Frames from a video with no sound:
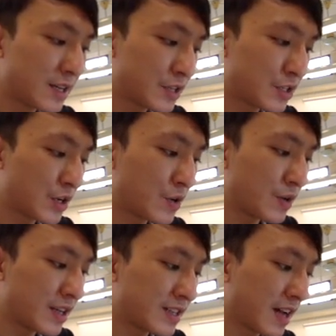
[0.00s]

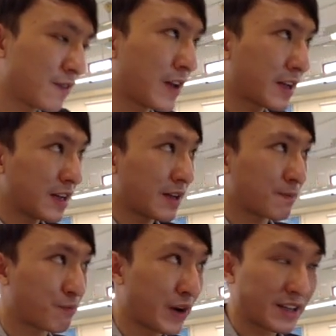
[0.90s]
So it kind of
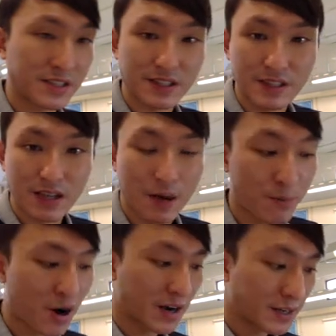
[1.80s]
like breaks
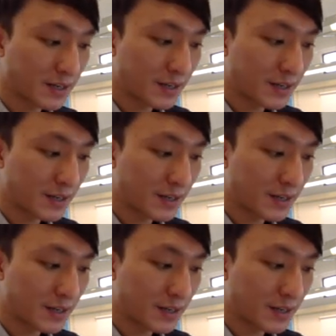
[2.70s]
apart.